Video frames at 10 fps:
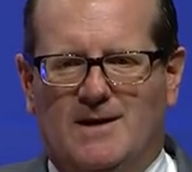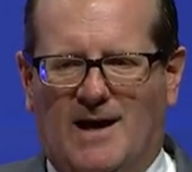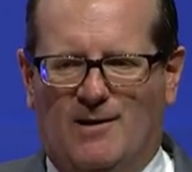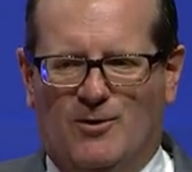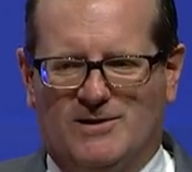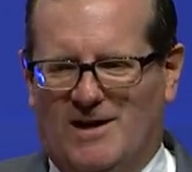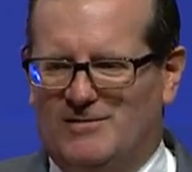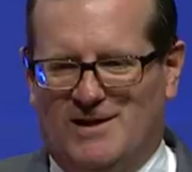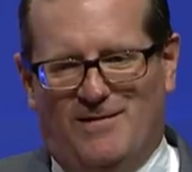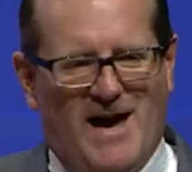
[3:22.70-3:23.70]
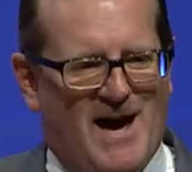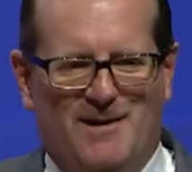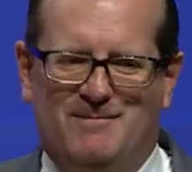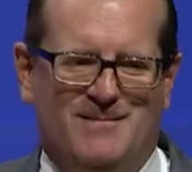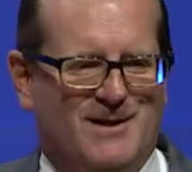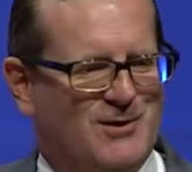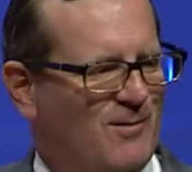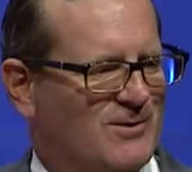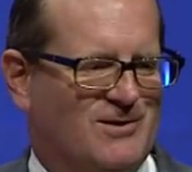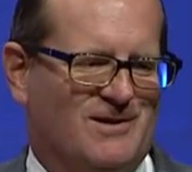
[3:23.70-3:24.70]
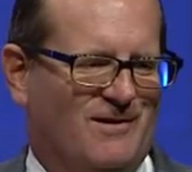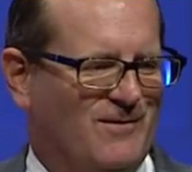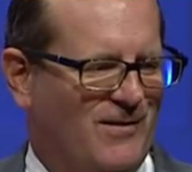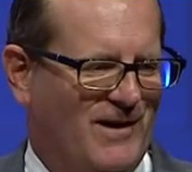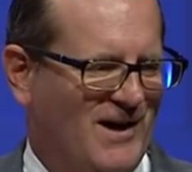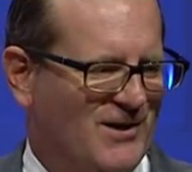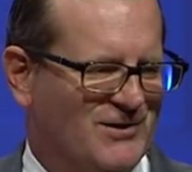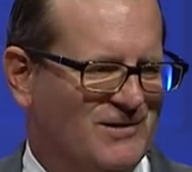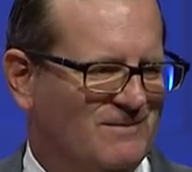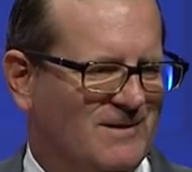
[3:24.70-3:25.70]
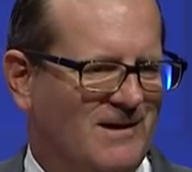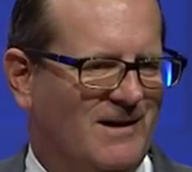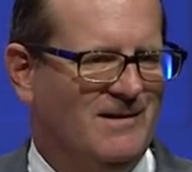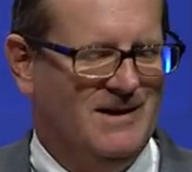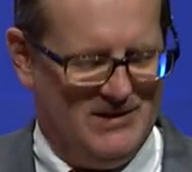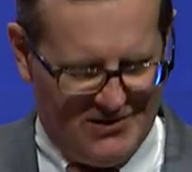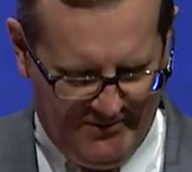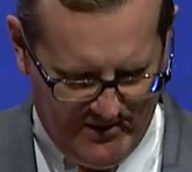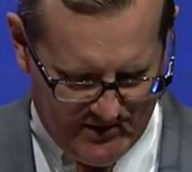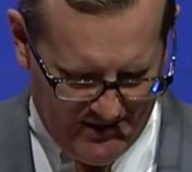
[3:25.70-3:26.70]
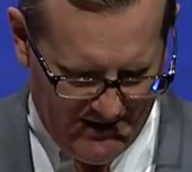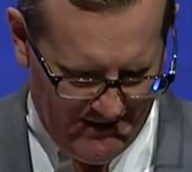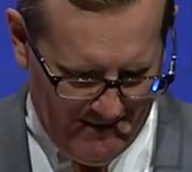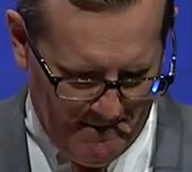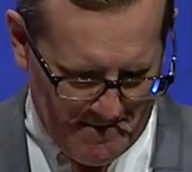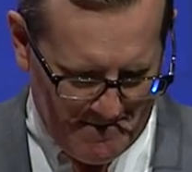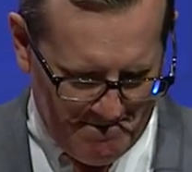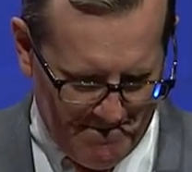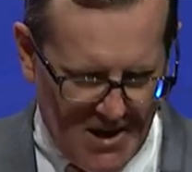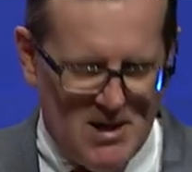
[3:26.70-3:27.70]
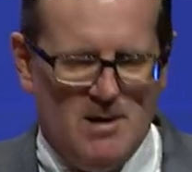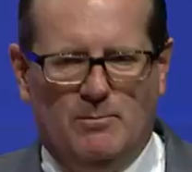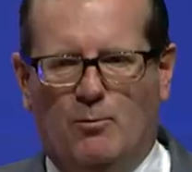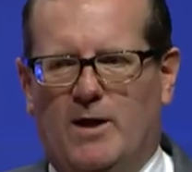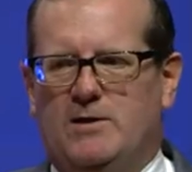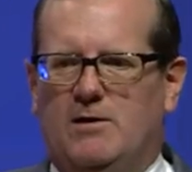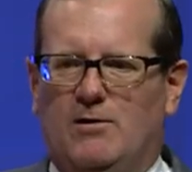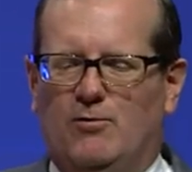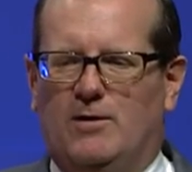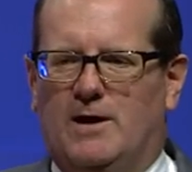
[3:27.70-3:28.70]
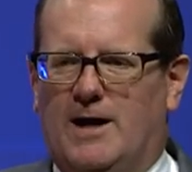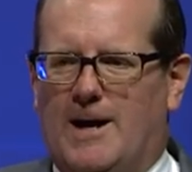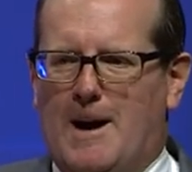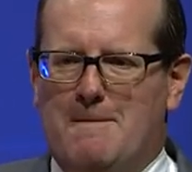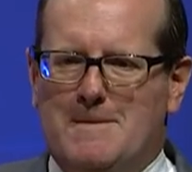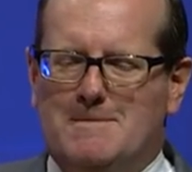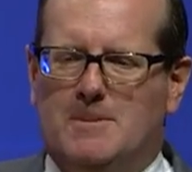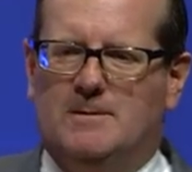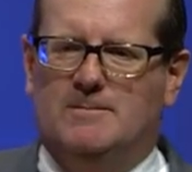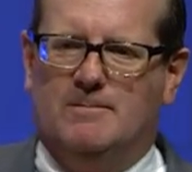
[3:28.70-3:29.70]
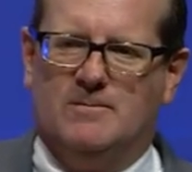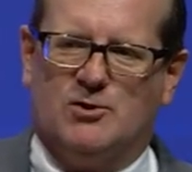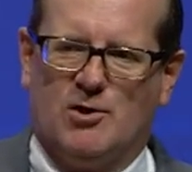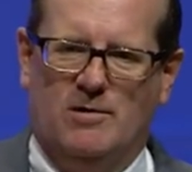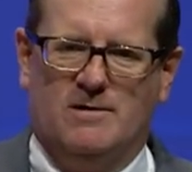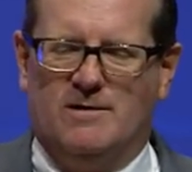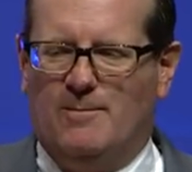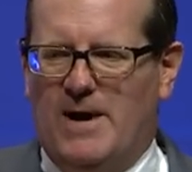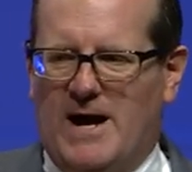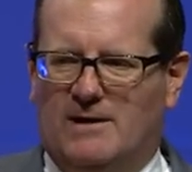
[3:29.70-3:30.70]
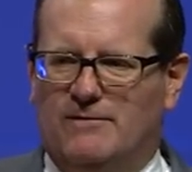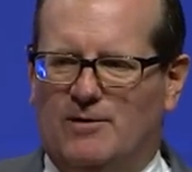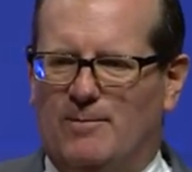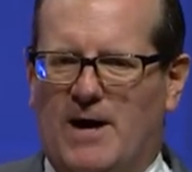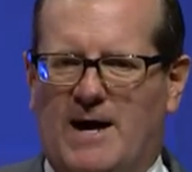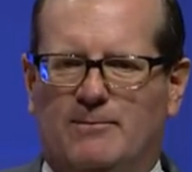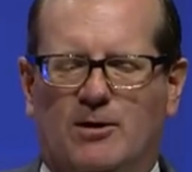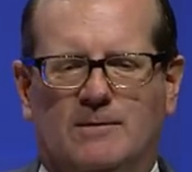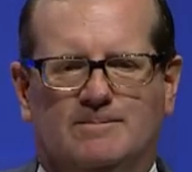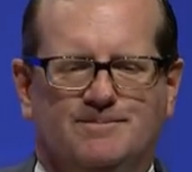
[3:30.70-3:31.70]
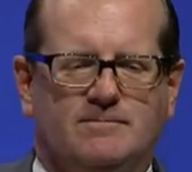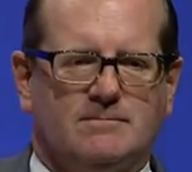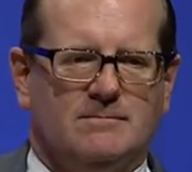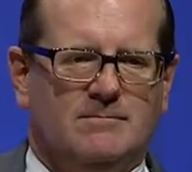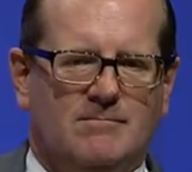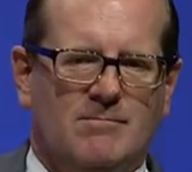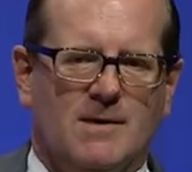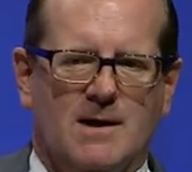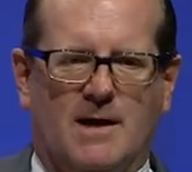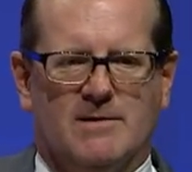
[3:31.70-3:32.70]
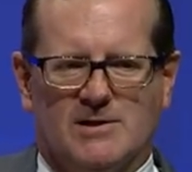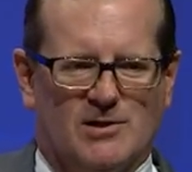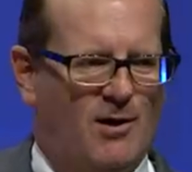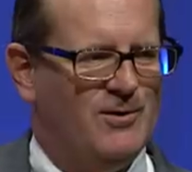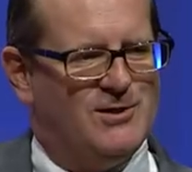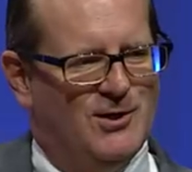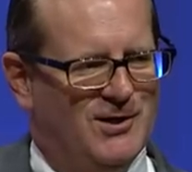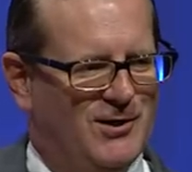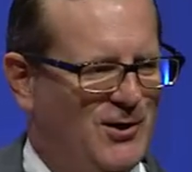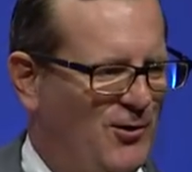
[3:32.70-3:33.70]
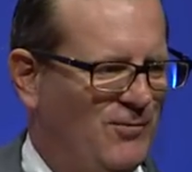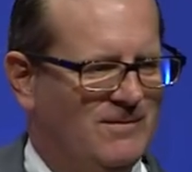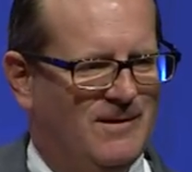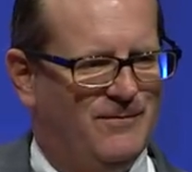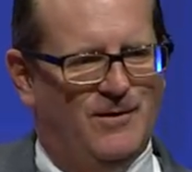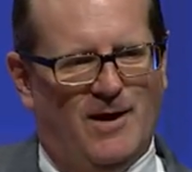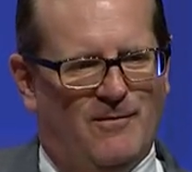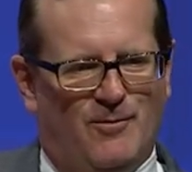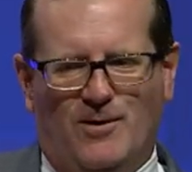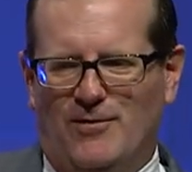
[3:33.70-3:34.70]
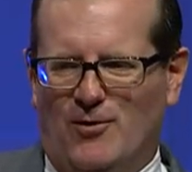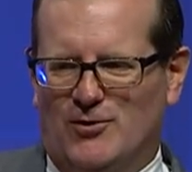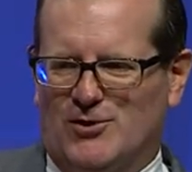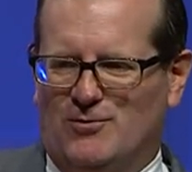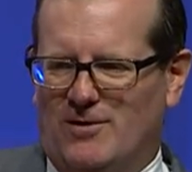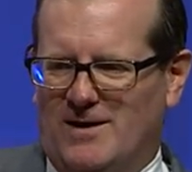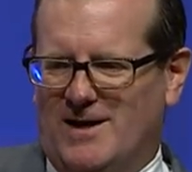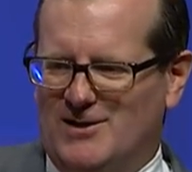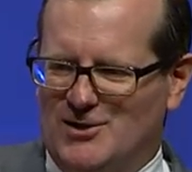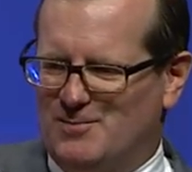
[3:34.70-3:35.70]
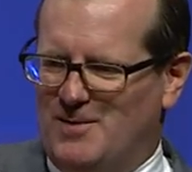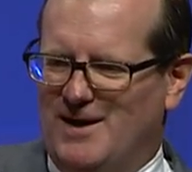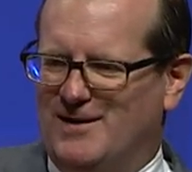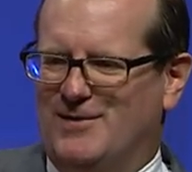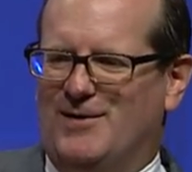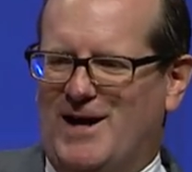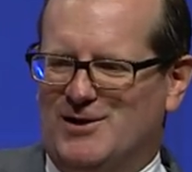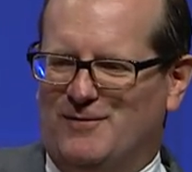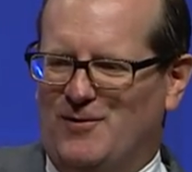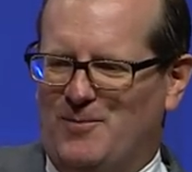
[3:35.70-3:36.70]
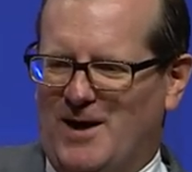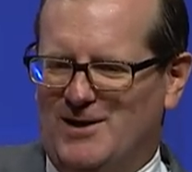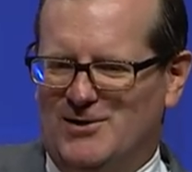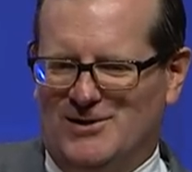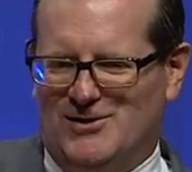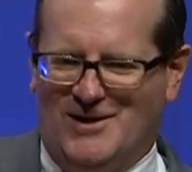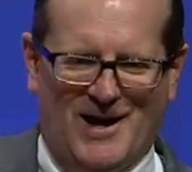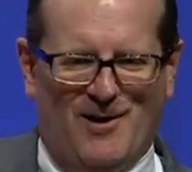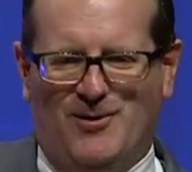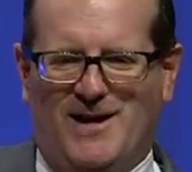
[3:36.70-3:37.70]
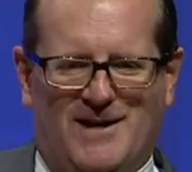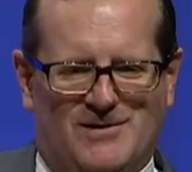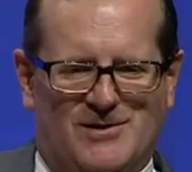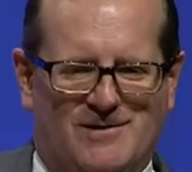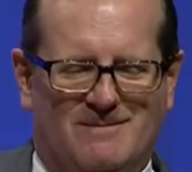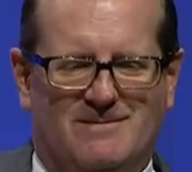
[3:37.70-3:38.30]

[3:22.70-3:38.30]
And once I've said that, it's almost as if nothing else uh, needs to be said. But when you uh, turn to the back of your Bible, and this is always good to do. If you haven't read the whole story yet, just peek at the last few pages, see how it ends.